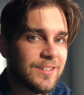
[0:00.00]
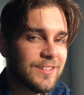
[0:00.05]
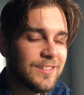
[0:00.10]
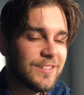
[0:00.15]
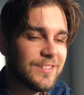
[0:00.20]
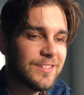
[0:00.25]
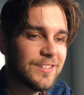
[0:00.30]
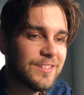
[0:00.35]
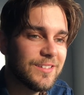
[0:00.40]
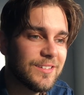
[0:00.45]

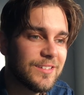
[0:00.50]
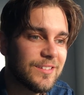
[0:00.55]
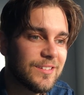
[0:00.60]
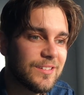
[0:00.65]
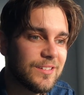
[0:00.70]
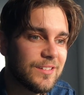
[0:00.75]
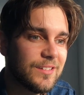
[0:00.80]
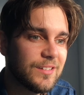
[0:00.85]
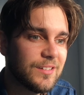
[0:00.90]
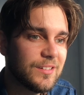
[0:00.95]

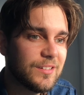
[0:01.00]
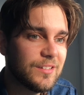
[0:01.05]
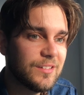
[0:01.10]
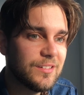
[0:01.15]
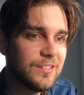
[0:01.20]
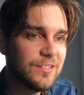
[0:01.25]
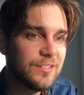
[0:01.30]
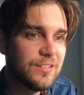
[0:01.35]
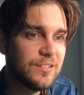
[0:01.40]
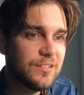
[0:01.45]

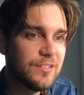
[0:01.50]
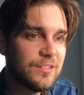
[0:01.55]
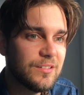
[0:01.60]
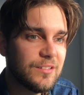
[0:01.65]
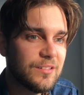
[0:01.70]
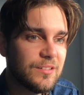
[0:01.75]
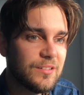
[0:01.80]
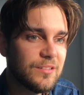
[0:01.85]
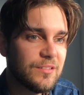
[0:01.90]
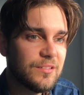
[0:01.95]

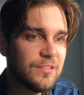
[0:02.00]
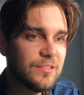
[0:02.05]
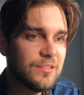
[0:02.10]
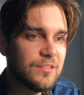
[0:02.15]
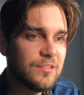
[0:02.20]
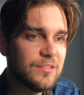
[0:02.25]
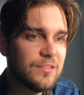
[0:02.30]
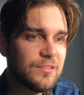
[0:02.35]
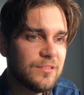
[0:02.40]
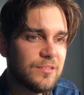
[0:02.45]

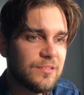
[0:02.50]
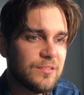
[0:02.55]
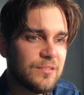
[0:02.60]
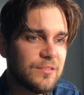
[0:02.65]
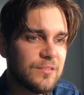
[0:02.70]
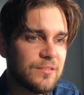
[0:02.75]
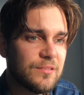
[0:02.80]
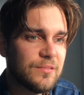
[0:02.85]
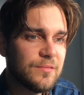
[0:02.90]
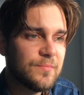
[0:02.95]

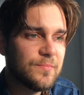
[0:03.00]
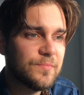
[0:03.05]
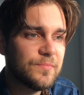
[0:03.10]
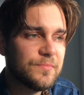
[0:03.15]
No one is speaking in this clip.